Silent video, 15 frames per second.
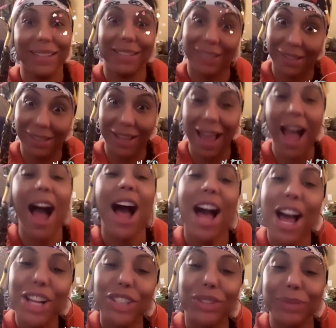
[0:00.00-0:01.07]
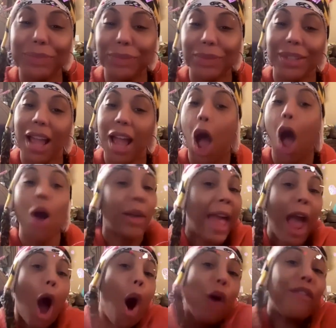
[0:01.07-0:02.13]
100. Okay, over
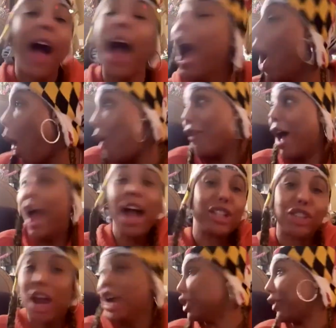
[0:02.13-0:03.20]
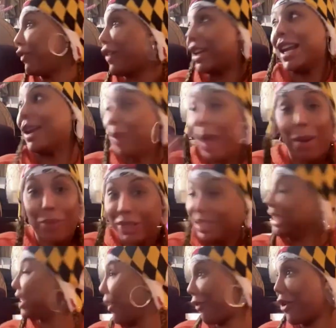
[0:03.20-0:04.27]
100, 150. Like, what's
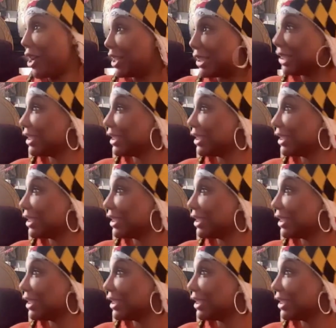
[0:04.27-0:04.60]
the difference?